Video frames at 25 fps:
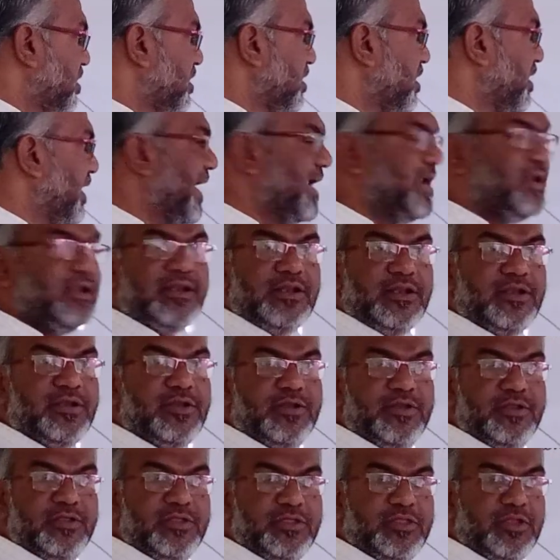
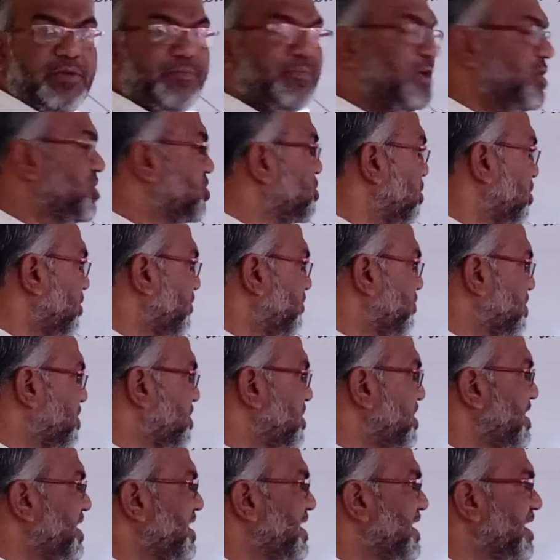and the measure of
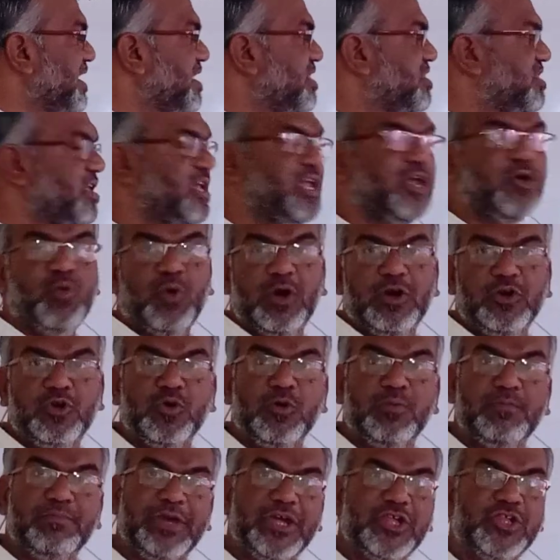C is equal
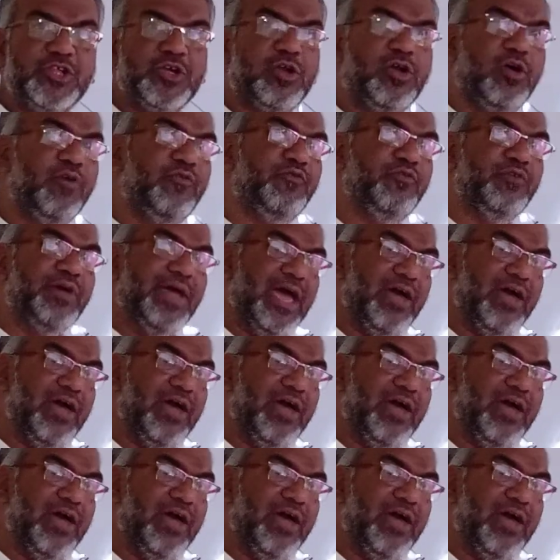to measure of